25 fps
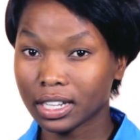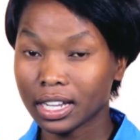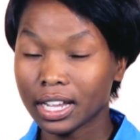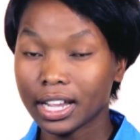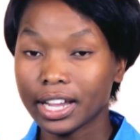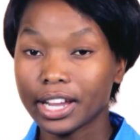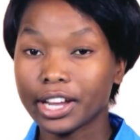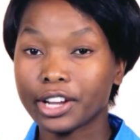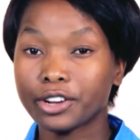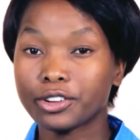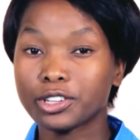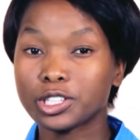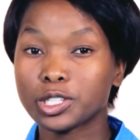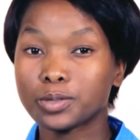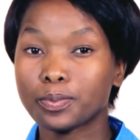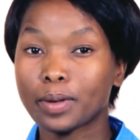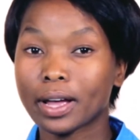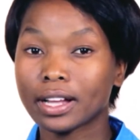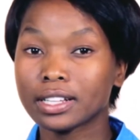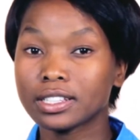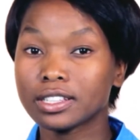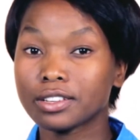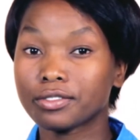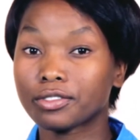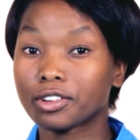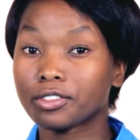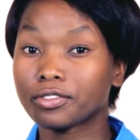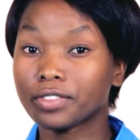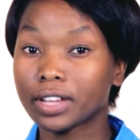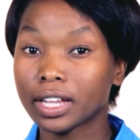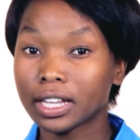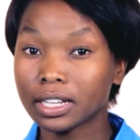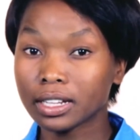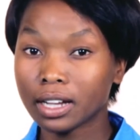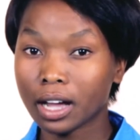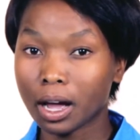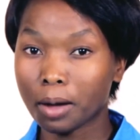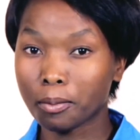irrespective of
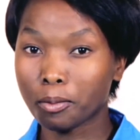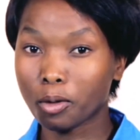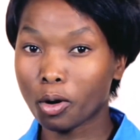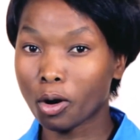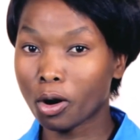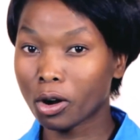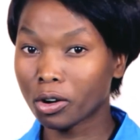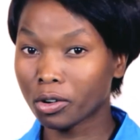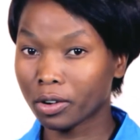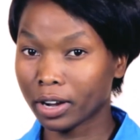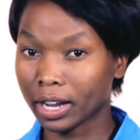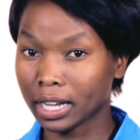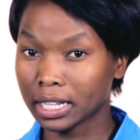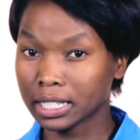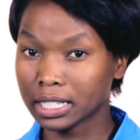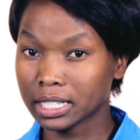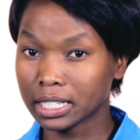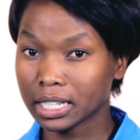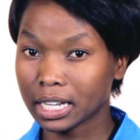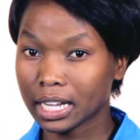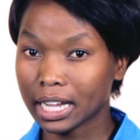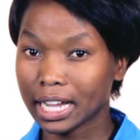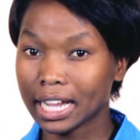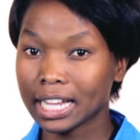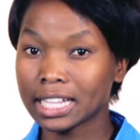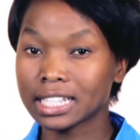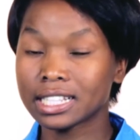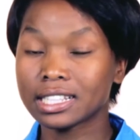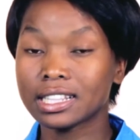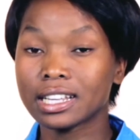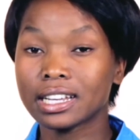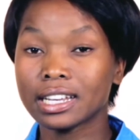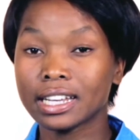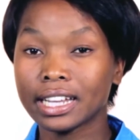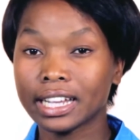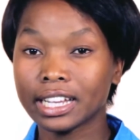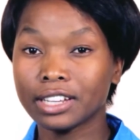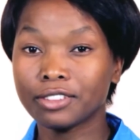income or race, is the
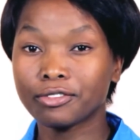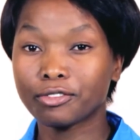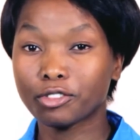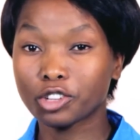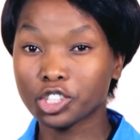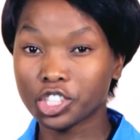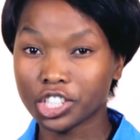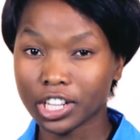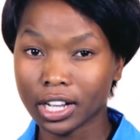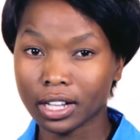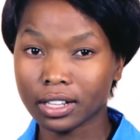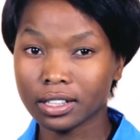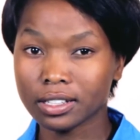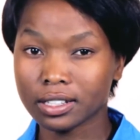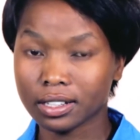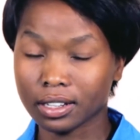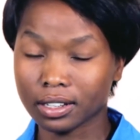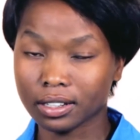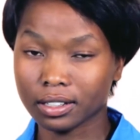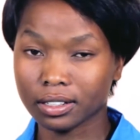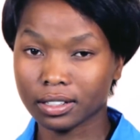need for shelter.